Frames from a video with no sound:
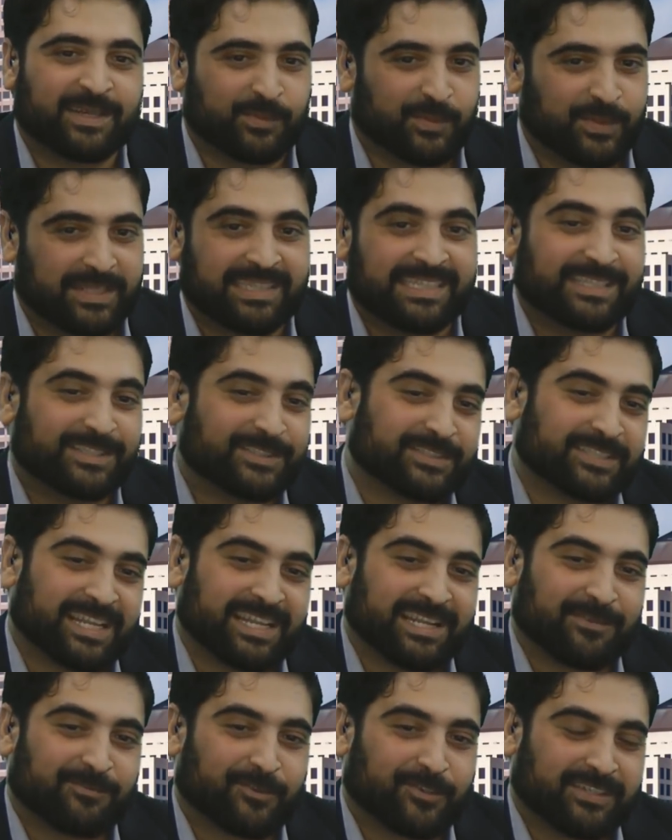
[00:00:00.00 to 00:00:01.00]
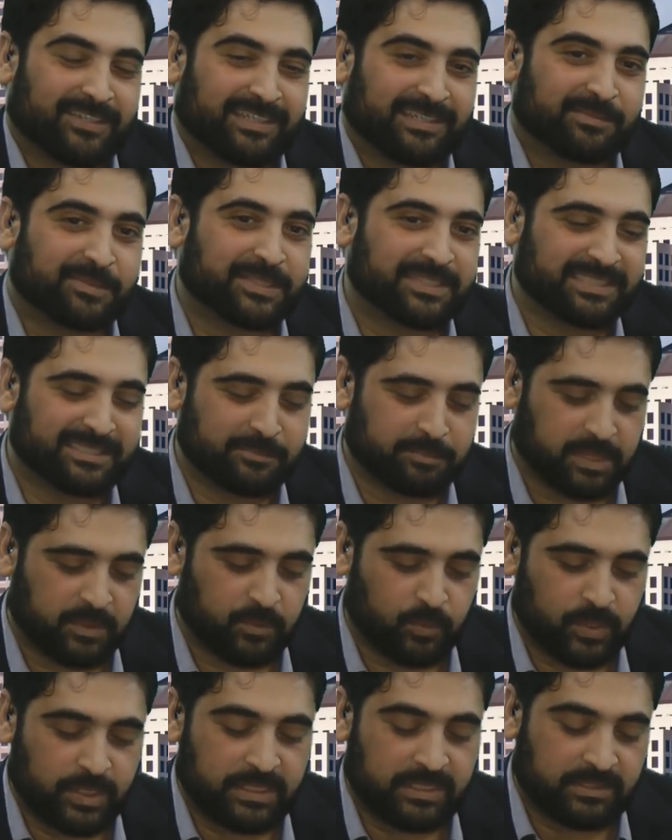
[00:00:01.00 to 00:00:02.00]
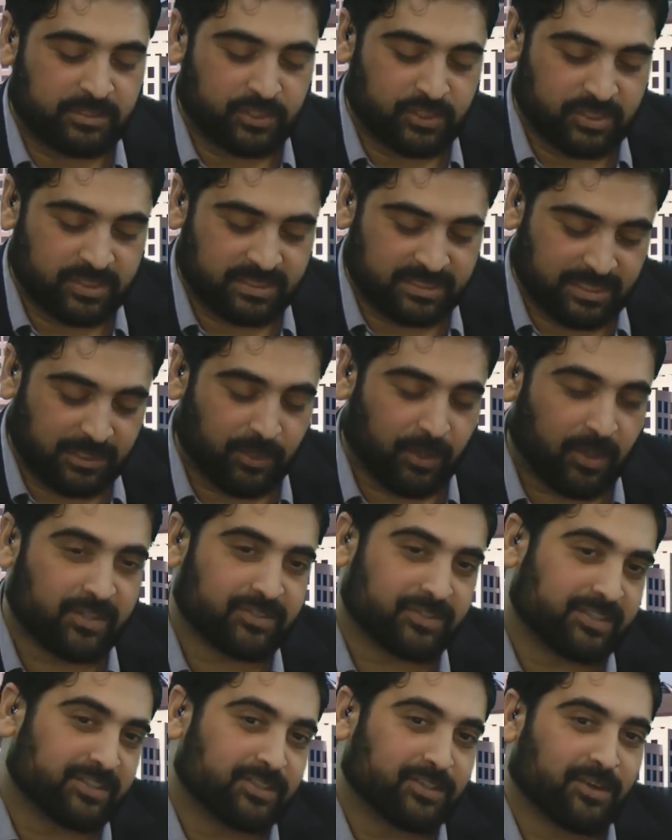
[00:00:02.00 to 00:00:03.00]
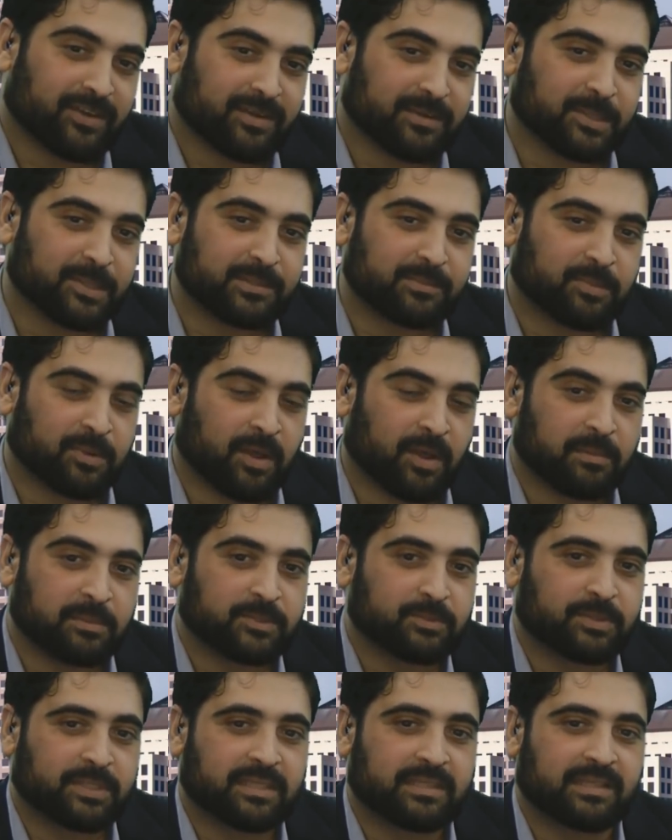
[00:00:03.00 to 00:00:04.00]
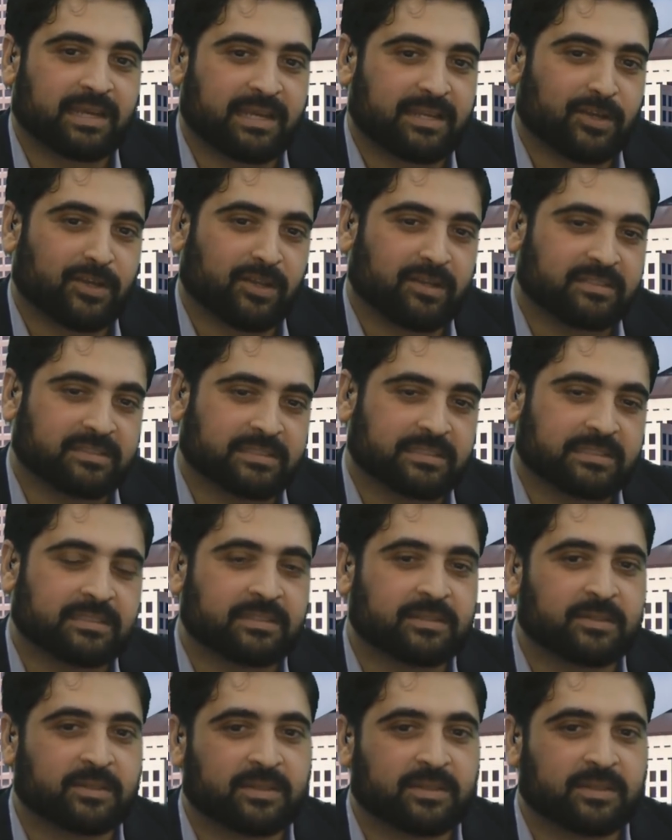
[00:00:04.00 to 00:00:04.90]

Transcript: We need to stand up for the liberties, but we still also need to talk about the problems within the ideology.